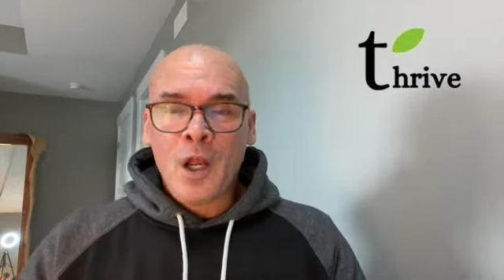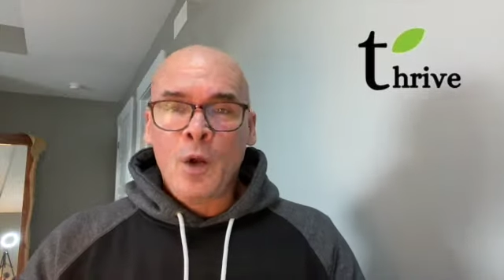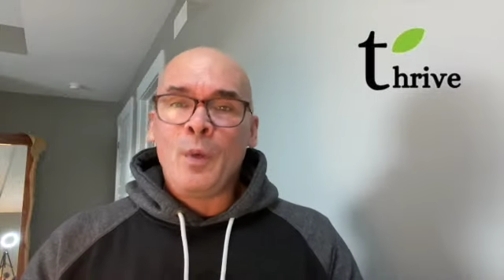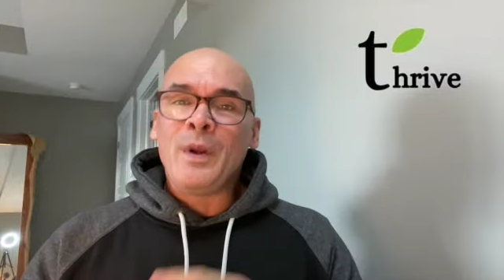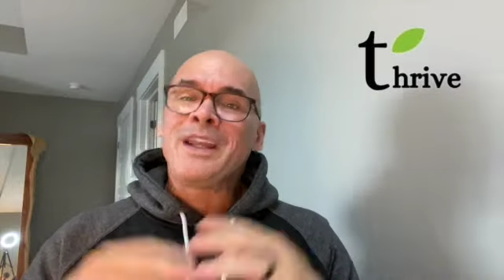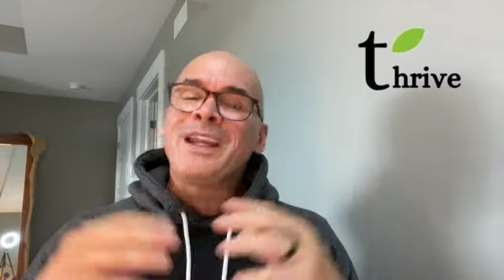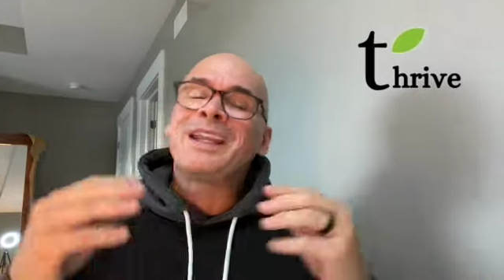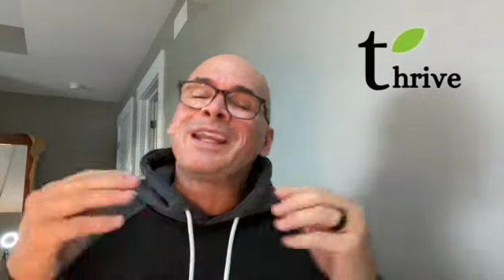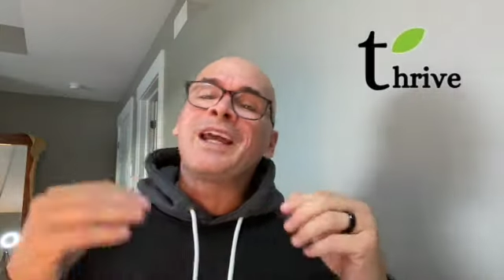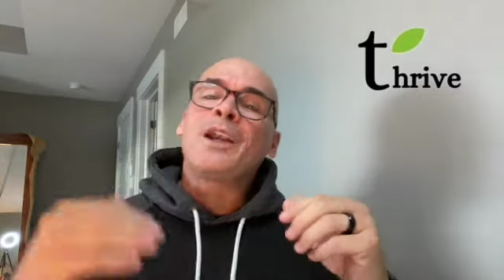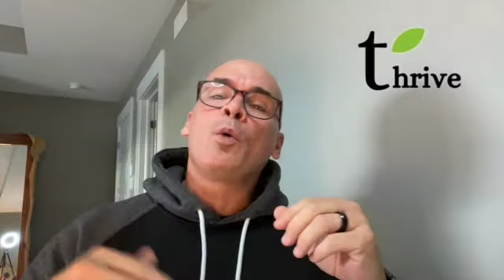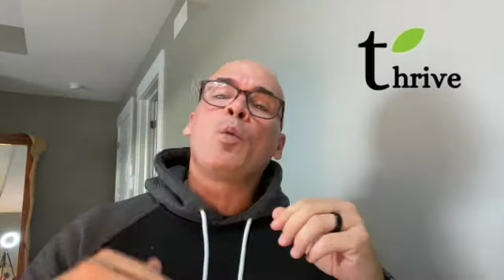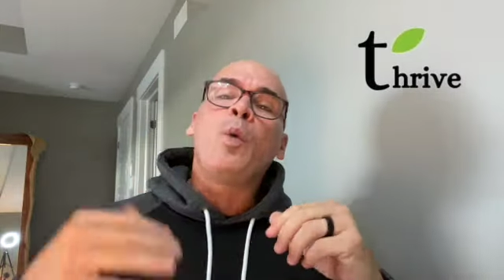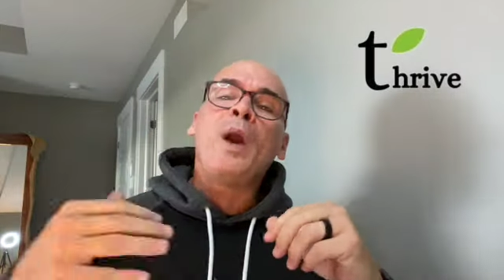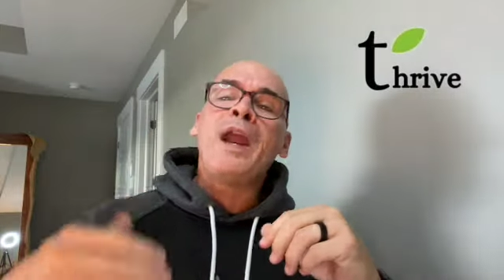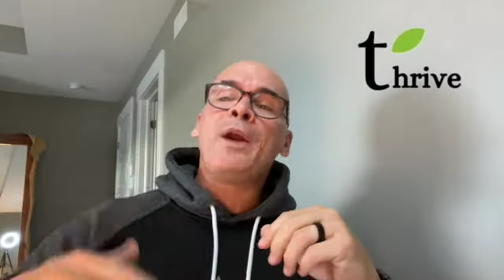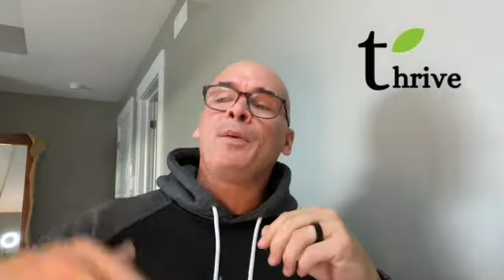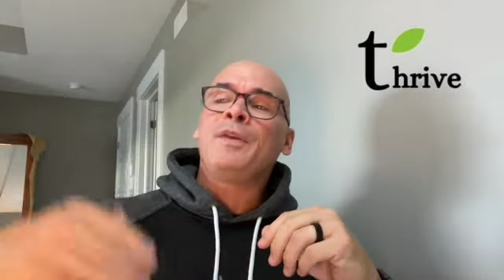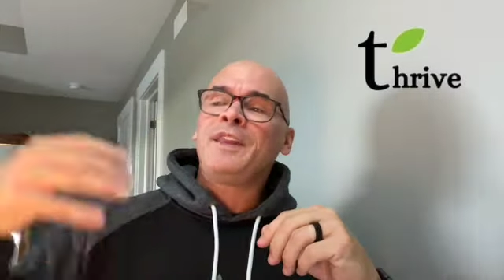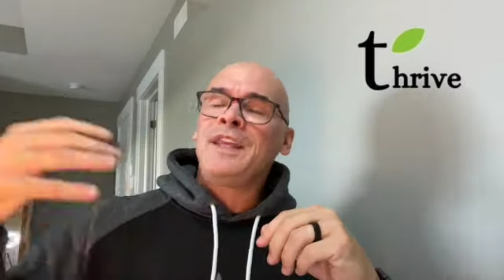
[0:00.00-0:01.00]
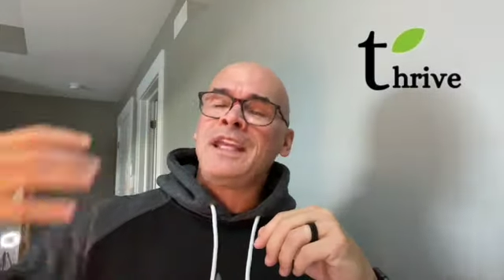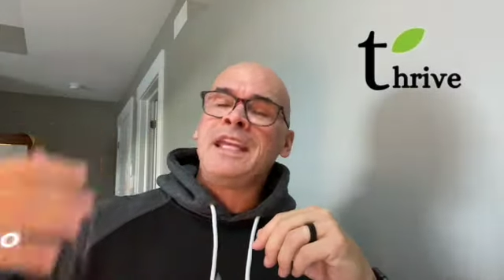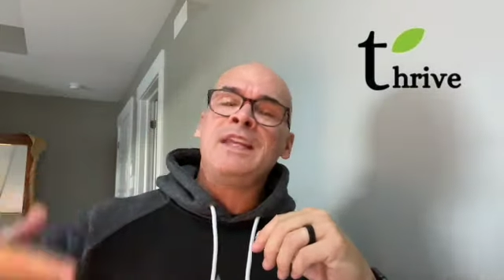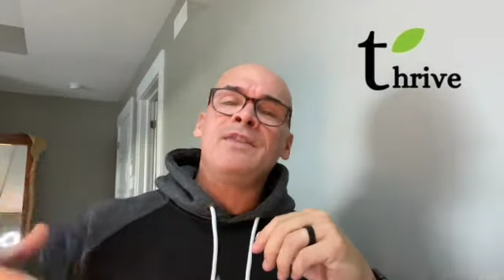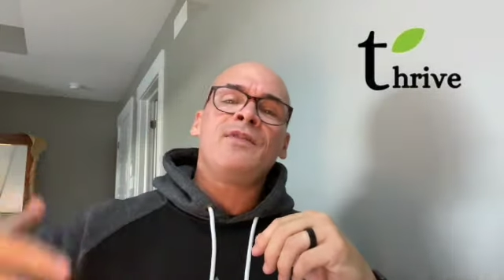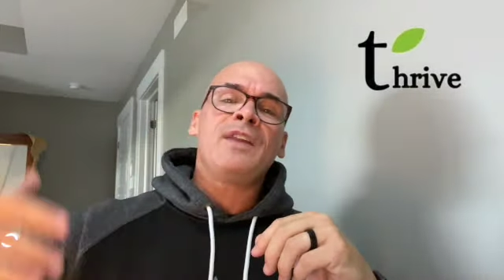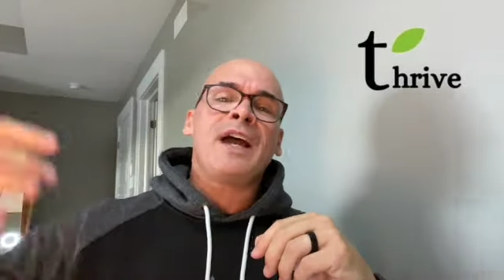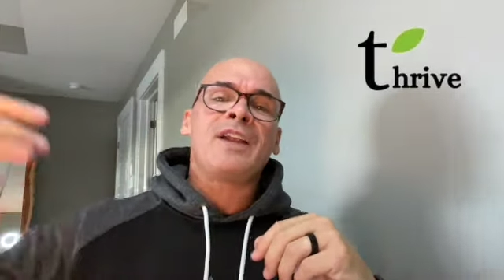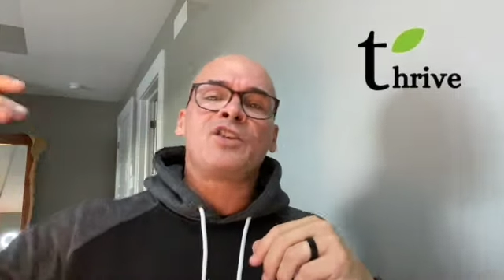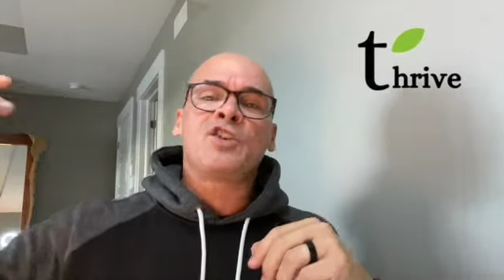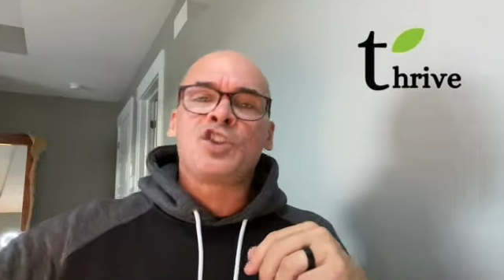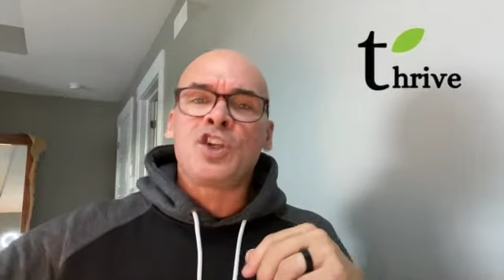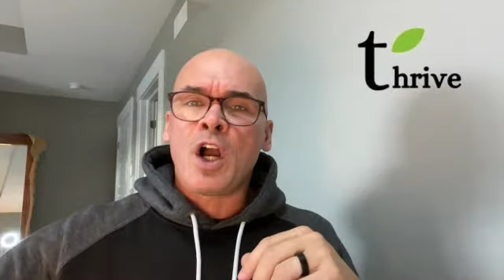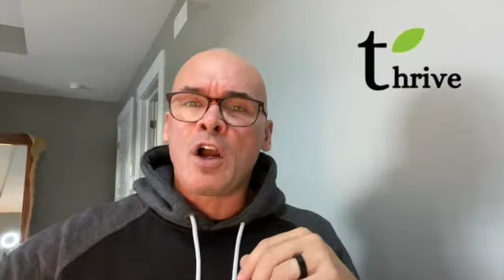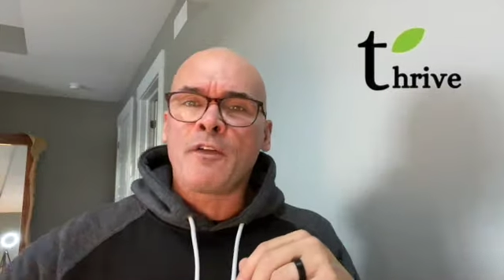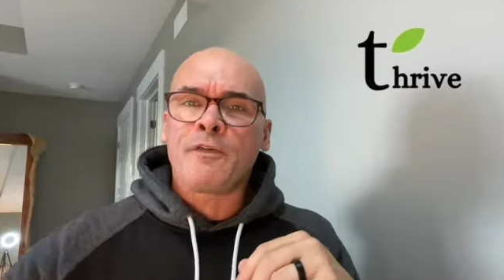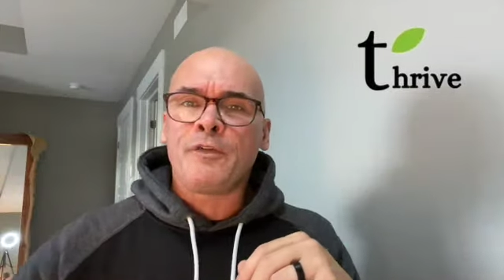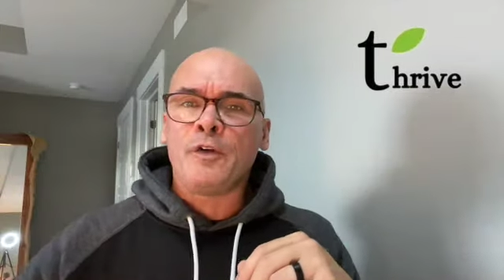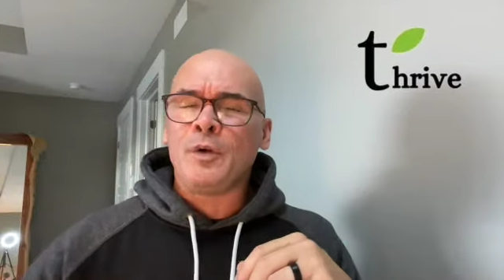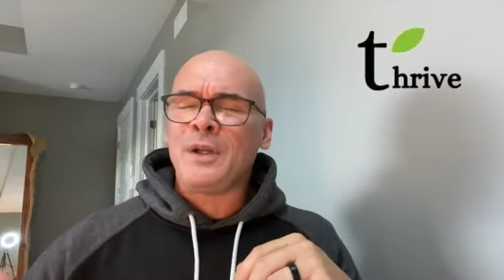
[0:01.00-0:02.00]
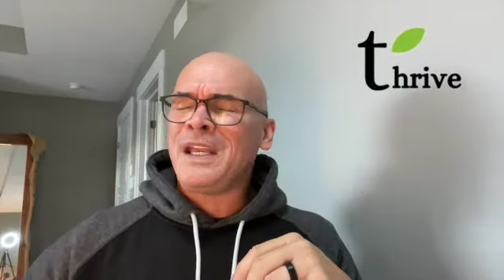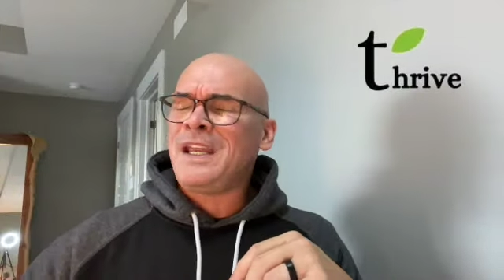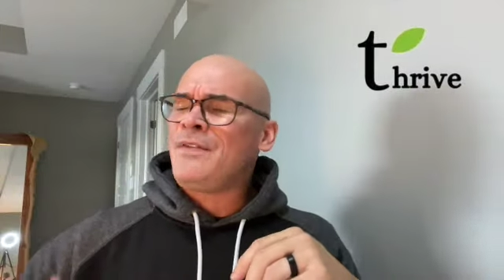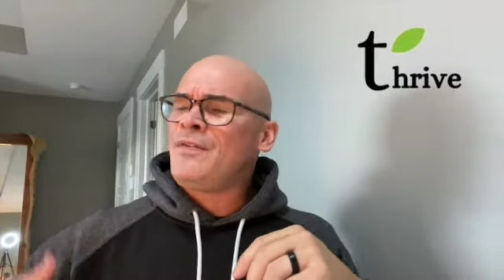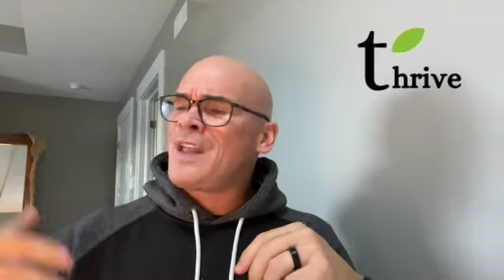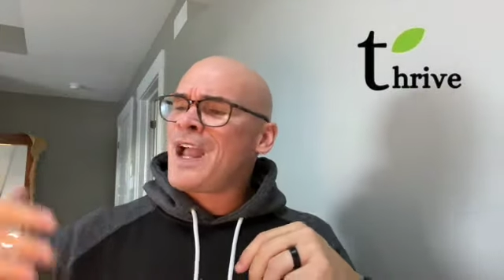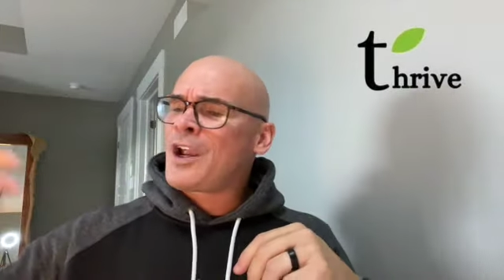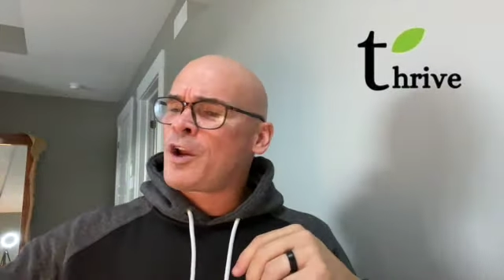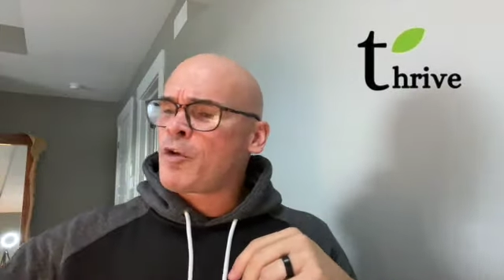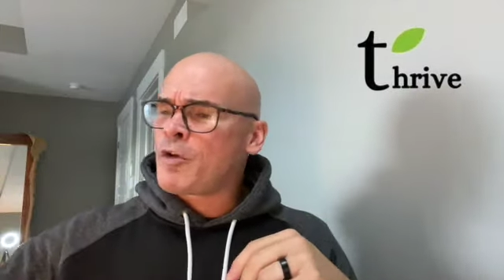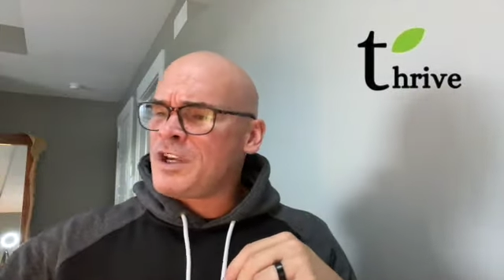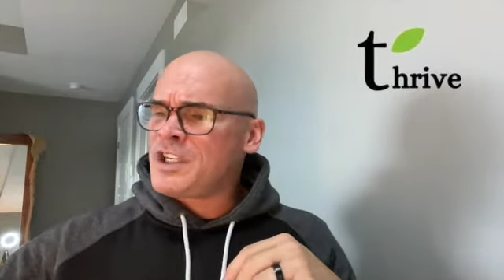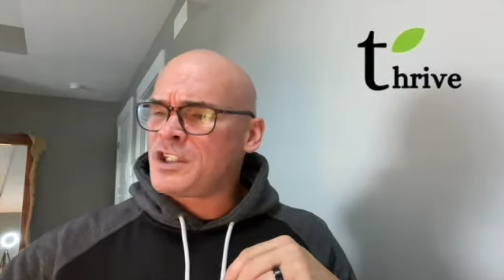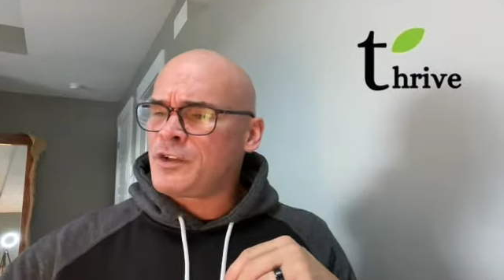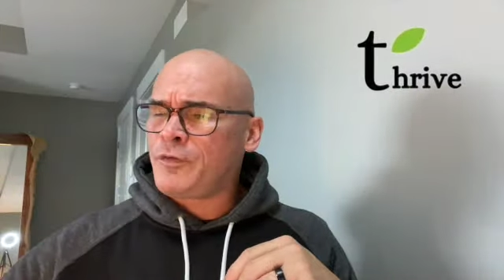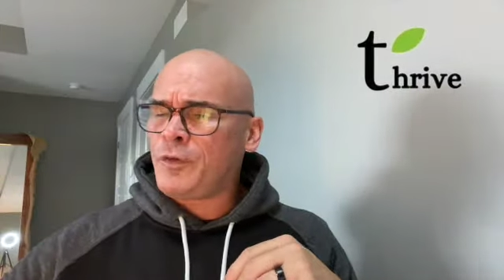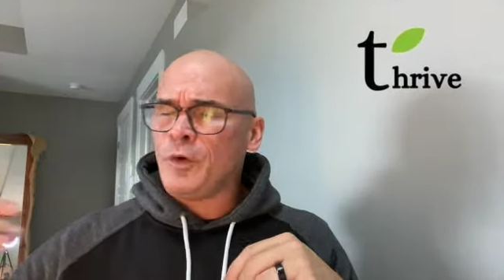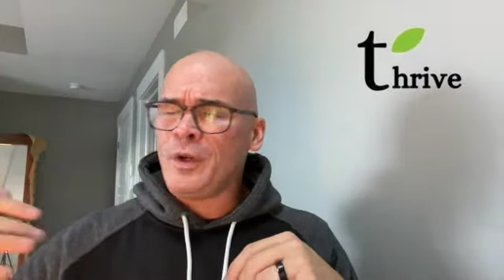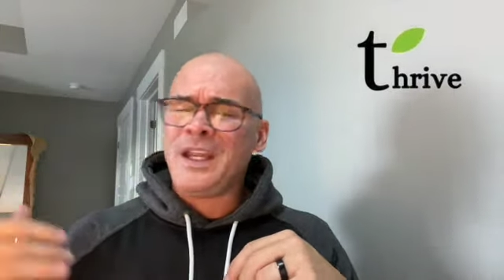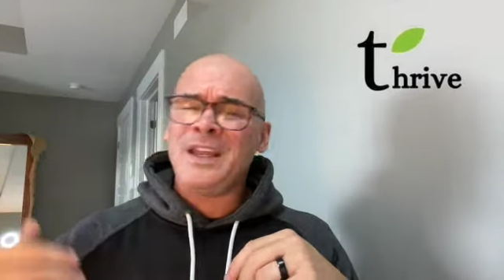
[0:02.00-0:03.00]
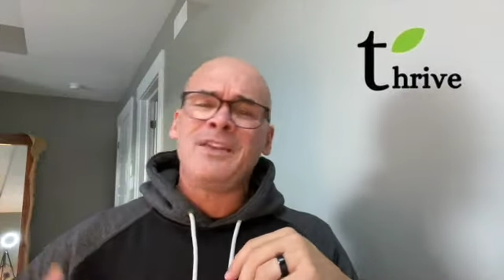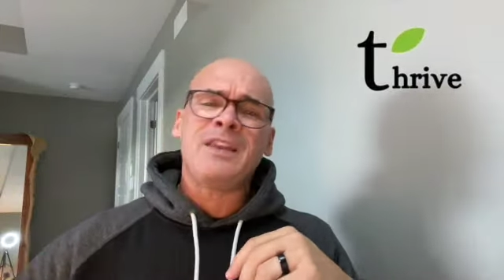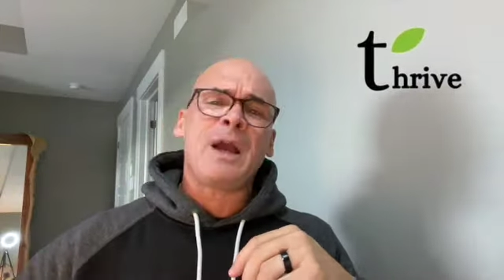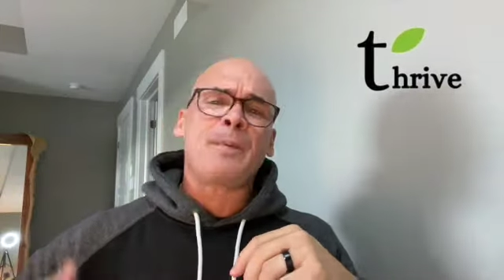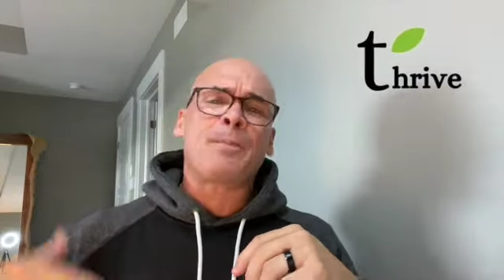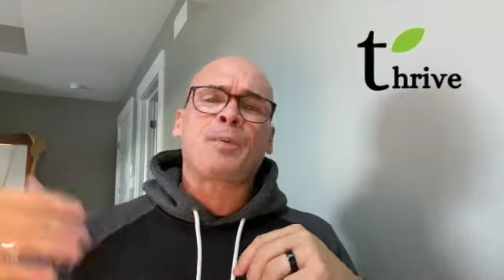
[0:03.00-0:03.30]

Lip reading: We could get away with eating that junk food, eating that greasy food, eating that